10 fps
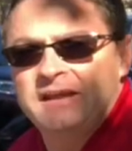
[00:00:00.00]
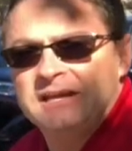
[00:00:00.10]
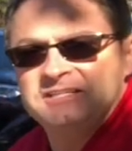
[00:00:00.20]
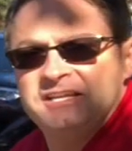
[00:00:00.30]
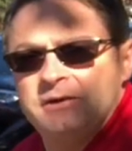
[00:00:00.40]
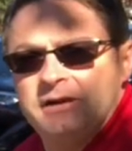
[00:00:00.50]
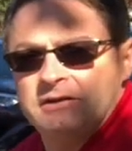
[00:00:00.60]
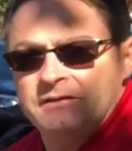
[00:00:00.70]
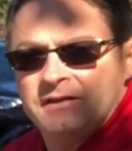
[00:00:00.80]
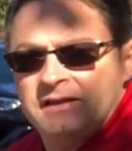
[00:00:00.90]
the
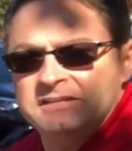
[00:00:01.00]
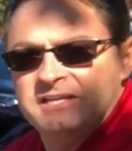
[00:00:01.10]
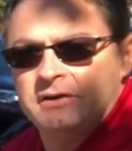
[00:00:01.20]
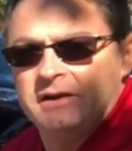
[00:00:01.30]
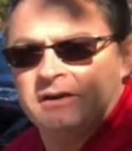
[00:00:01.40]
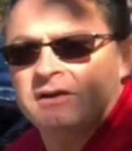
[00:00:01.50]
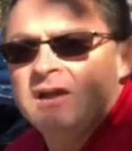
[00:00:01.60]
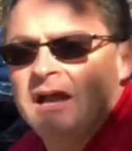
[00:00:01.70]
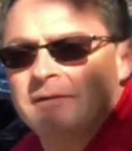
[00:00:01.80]
exterior and the interior,